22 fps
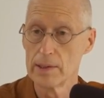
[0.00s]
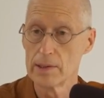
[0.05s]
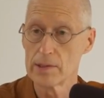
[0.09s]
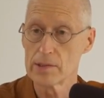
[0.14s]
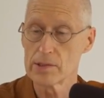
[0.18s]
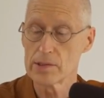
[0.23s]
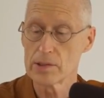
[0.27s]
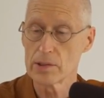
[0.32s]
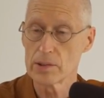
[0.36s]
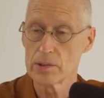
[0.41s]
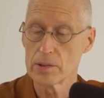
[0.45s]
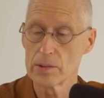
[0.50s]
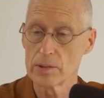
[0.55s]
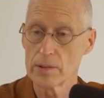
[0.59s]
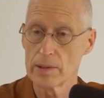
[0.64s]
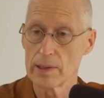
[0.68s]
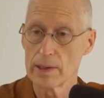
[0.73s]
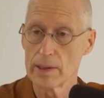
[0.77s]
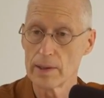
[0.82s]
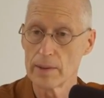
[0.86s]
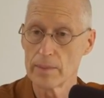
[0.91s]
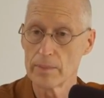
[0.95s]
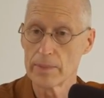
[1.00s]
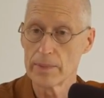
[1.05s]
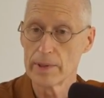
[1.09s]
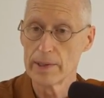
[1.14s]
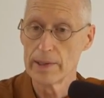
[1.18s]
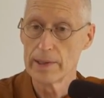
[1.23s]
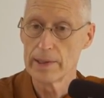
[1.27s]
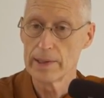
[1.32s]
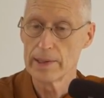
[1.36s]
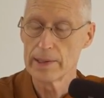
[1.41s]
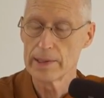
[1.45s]
So um,
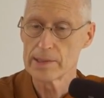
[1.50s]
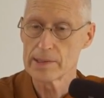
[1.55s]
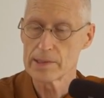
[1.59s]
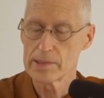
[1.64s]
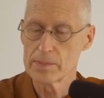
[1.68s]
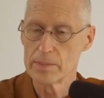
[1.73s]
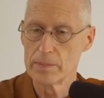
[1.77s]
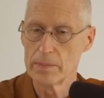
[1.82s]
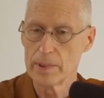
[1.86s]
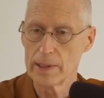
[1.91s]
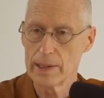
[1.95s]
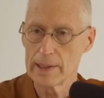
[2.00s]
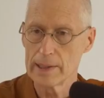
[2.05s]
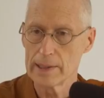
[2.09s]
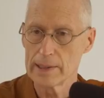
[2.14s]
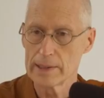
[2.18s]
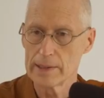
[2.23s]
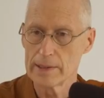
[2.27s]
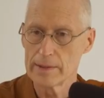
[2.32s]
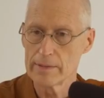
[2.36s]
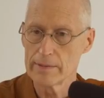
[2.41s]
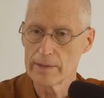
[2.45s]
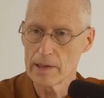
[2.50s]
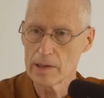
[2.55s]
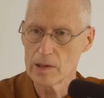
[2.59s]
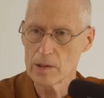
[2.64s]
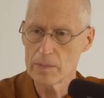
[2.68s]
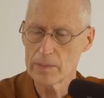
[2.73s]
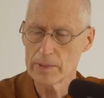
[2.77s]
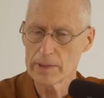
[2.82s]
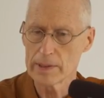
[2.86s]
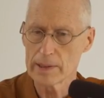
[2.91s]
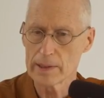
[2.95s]
it's by
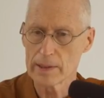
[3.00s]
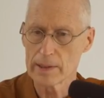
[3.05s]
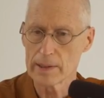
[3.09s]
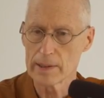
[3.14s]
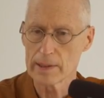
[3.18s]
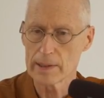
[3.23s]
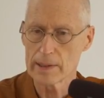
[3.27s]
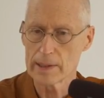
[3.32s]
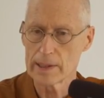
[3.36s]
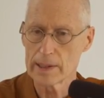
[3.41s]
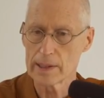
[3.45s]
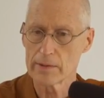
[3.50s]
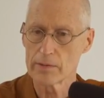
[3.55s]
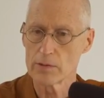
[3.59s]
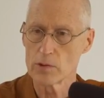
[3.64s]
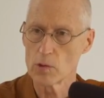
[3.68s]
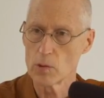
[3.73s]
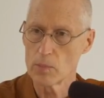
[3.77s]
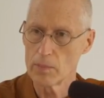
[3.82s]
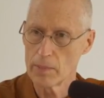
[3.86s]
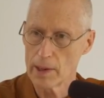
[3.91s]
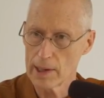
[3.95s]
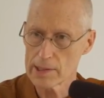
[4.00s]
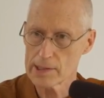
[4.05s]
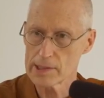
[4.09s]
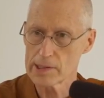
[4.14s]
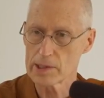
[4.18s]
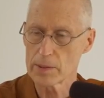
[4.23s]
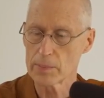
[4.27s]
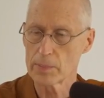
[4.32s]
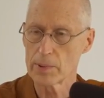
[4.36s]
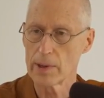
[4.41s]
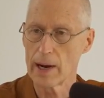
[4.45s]
developing a kind of
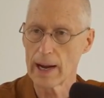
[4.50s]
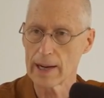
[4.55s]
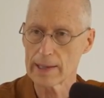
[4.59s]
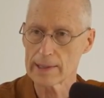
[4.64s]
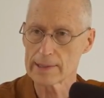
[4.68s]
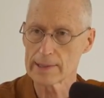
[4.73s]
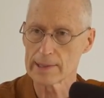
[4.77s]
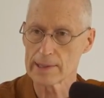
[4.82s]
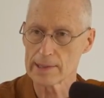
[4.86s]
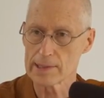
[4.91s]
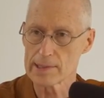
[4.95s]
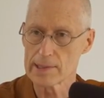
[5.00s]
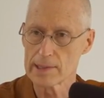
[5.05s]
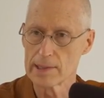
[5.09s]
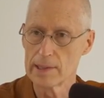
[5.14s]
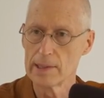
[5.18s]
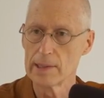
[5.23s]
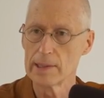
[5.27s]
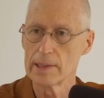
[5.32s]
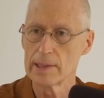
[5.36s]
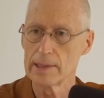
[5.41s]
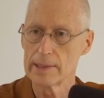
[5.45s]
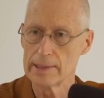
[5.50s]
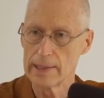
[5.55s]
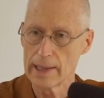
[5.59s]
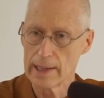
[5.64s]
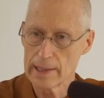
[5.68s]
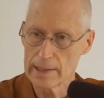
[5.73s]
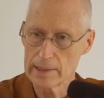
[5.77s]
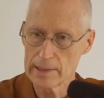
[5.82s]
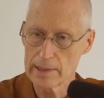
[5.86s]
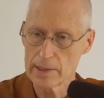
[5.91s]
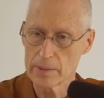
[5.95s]
robust practice,
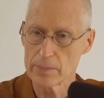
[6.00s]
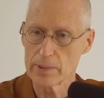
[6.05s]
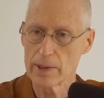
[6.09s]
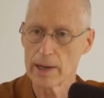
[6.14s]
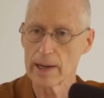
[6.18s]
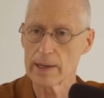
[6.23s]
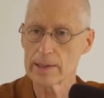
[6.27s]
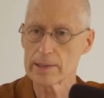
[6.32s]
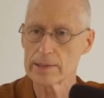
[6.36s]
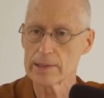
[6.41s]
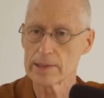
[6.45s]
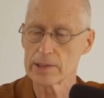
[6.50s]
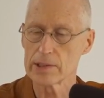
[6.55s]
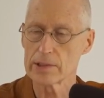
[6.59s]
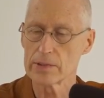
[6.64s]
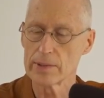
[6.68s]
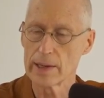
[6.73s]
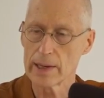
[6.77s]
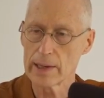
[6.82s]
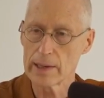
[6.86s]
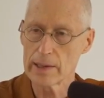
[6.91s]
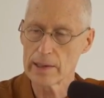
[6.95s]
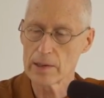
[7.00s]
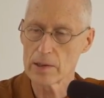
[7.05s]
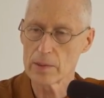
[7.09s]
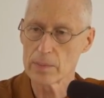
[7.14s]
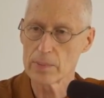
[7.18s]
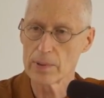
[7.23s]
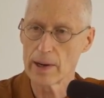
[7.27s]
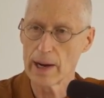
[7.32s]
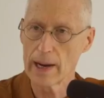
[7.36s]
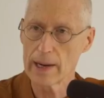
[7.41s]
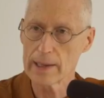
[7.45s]
daily practice, regular
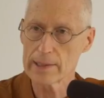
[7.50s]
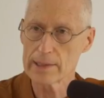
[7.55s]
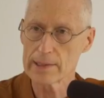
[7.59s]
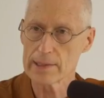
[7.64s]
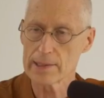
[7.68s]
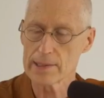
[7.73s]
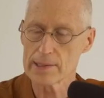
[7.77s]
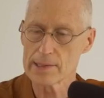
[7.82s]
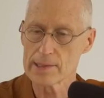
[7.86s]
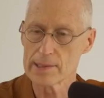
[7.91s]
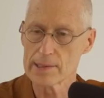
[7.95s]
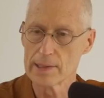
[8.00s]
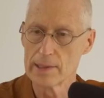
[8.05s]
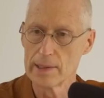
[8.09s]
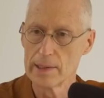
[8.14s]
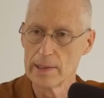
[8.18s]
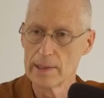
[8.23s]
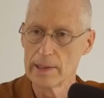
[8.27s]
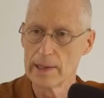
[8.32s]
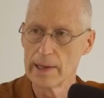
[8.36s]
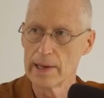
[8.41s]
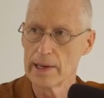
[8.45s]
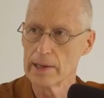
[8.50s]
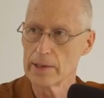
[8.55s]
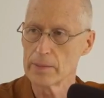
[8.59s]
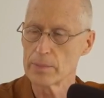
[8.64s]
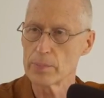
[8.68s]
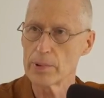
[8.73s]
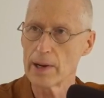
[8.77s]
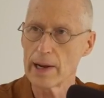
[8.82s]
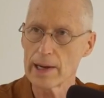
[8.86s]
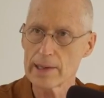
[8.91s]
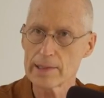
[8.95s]
practice, and
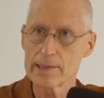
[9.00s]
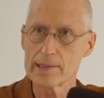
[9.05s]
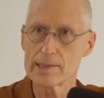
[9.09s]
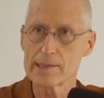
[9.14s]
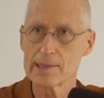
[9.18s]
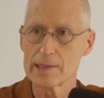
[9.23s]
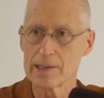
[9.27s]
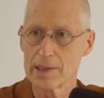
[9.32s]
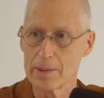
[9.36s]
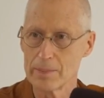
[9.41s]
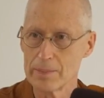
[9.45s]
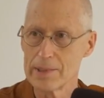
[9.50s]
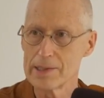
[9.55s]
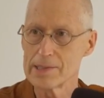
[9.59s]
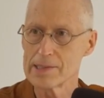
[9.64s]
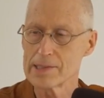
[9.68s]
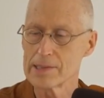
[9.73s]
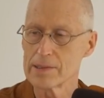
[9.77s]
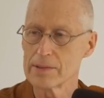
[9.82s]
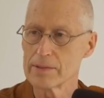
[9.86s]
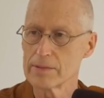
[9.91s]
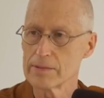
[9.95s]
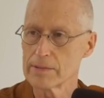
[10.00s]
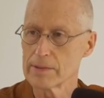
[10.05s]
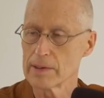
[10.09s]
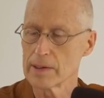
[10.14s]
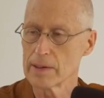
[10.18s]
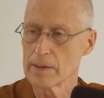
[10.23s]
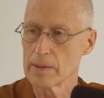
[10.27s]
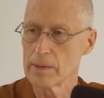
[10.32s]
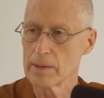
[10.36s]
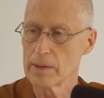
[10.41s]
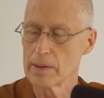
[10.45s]
practice in the midst of
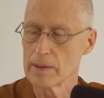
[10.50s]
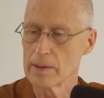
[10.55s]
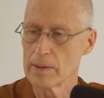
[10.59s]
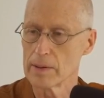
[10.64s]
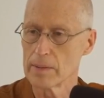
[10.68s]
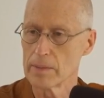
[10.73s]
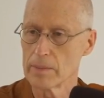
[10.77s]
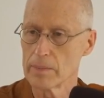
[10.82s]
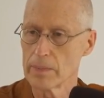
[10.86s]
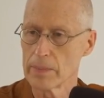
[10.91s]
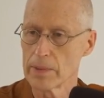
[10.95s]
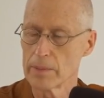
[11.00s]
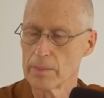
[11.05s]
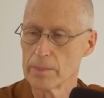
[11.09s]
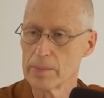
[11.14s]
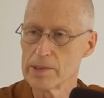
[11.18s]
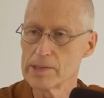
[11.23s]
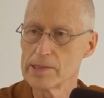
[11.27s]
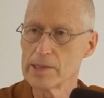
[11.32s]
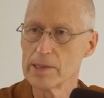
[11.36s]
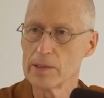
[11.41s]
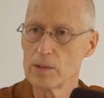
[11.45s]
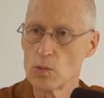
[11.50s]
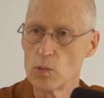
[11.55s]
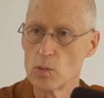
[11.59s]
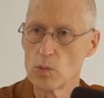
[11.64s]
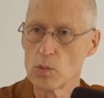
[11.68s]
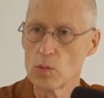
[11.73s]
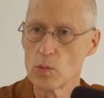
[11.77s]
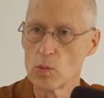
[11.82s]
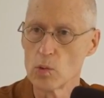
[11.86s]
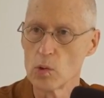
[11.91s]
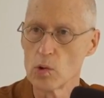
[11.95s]
uh, um, busy
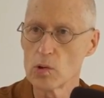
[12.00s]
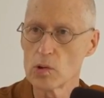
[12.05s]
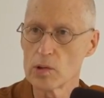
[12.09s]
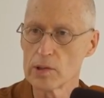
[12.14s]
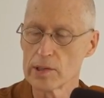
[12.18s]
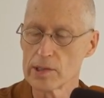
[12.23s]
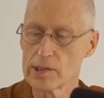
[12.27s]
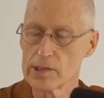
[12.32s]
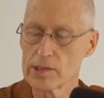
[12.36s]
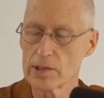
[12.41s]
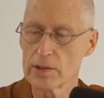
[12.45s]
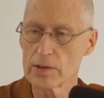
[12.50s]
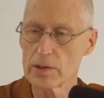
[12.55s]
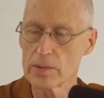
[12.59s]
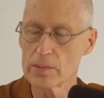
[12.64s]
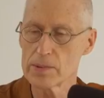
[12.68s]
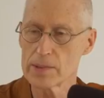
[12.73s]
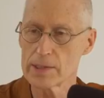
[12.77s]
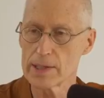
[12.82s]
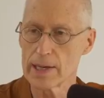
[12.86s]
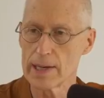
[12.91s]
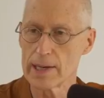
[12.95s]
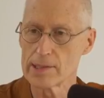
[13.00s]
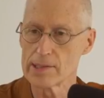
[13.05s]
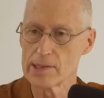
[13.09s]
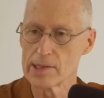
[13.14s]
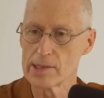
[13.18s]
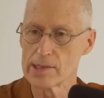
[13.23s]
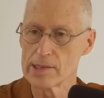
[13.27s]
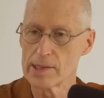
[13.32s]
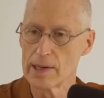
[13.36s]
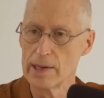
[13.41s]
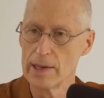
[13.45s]
worldly
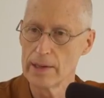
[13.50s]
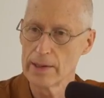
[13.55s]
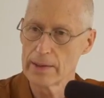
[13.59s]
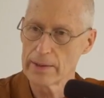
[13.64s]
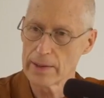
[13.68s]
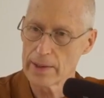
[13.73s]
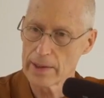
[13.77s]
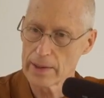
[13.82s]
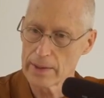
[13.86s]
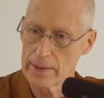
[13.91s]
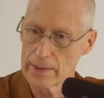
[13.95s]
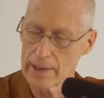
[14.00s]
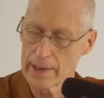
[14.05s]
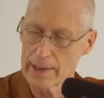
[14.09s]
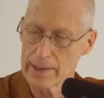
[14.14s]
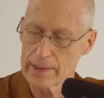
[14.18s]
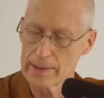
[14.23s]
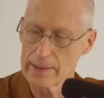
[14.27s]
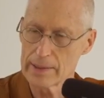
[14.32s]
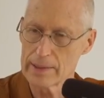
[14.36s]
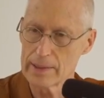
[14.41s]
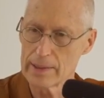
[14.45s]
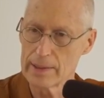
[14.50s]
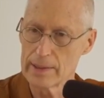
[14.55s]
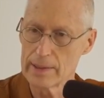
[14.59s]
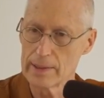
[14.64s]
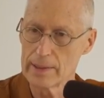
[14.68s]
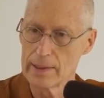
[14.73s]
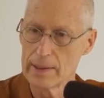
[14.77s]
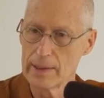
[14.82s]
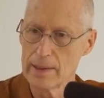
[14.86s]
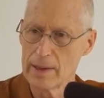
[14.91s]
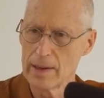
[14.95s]
circumstances that, that
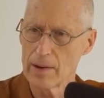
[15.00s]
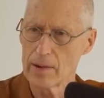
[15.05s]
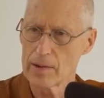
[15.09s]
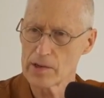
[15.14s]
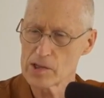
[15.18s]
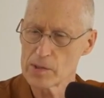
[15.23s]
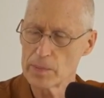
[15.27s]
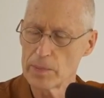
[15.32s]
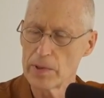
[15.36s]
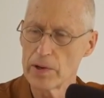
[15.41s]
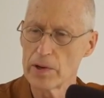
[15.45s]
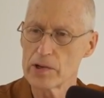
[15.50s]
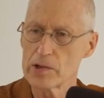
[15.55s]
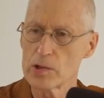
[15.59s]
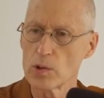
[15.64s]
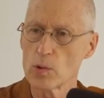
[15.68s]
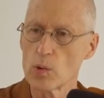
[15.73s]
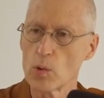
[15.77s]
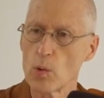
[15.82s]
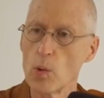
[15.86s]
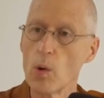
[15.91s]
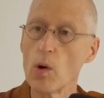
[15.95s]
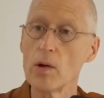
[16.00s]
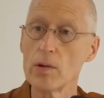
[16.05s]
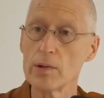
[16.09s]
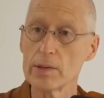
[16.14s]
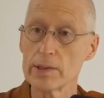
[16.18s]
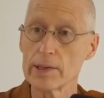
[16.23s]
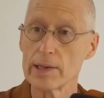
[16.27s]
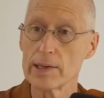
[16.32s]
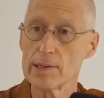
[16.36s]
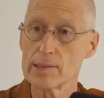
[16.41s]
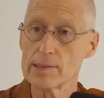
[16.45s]
the, our spiritual
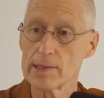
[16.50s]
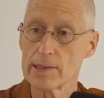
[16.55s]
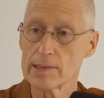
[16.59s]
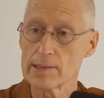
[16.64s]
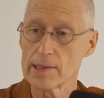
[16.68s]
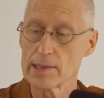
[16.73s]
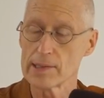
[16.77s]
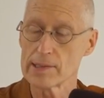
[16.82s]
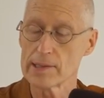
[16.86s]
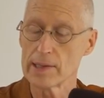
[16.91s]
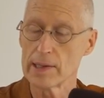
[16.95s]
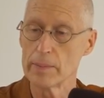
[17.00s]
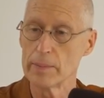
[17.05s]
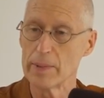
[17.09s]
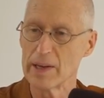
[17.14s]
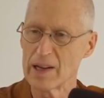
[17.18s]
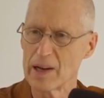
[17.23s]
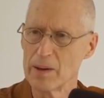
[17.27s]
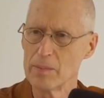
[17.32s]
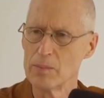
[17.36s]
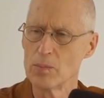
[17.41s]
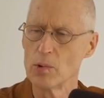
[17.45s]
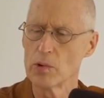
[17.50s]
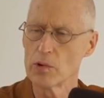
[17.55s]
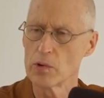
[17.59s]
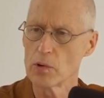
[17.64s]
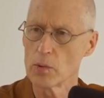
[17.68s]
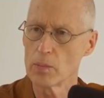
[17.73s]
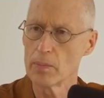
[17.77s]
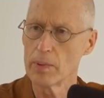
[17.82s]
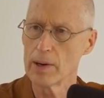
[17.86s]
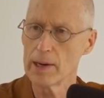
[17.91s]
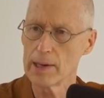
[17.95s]
qualities, as I say, become more
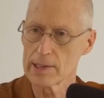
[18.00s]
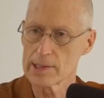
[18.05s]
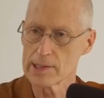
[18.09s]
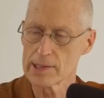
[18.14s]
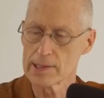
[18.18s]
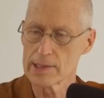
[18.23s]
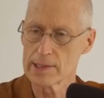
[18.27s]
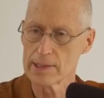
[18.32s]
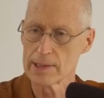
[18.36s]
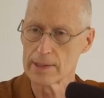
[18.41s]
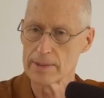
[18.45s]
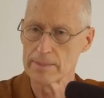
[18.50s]
robust